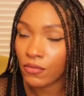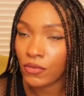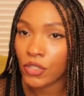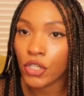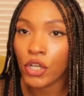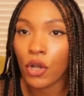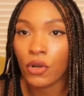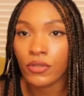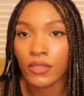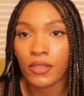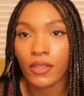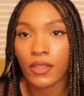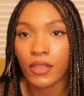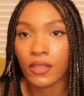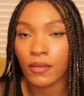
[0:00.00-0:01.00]
to go to
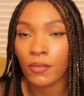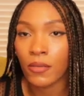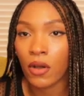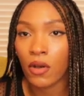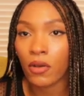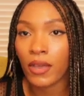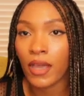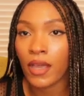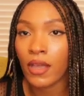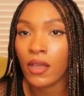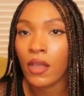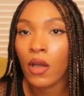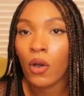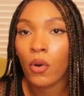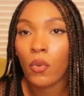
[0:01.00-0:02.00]
them,
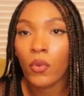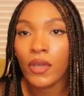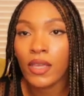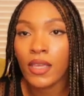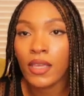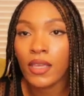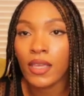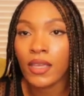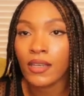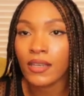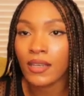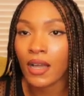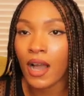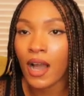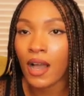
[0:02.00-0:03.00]
okay? We
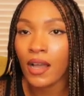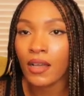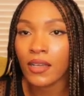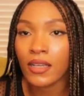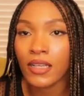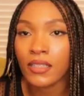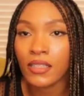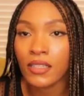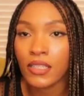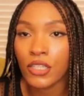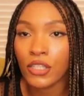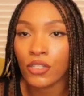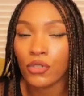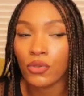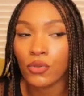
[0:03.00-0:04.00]
cannot
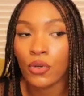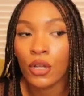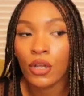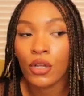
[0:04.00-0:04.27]
continue